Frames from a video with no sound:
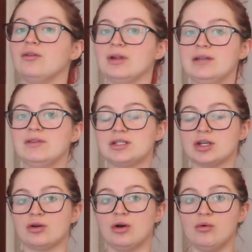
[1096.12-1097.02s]
leave it
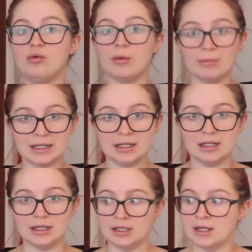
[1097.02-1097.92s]
to cool
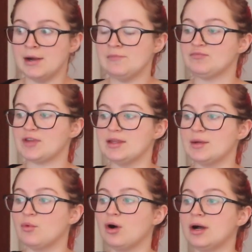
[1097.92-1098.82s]
completely. And
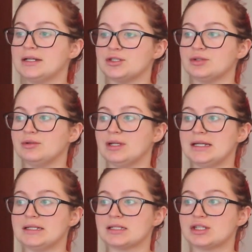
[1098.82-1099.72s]
then what I do
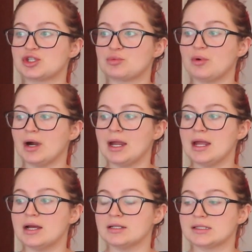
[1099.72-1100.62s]
is
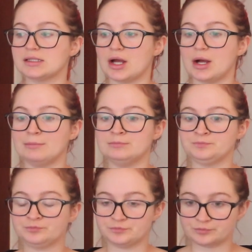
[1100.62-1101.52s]
spray
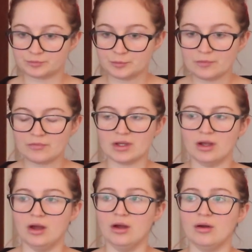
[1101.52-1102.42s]
some
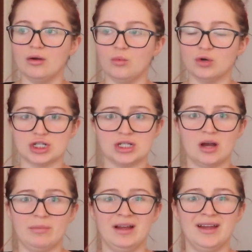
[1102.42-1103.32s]
washing
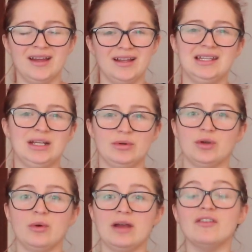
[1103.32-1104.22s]
up liquid
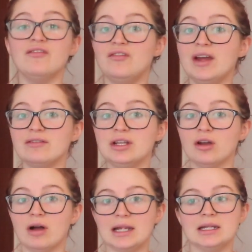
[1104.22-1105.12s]
or whatever very
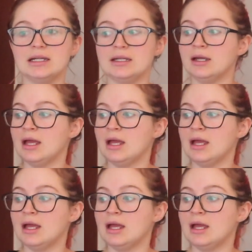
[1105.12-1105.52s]
lightly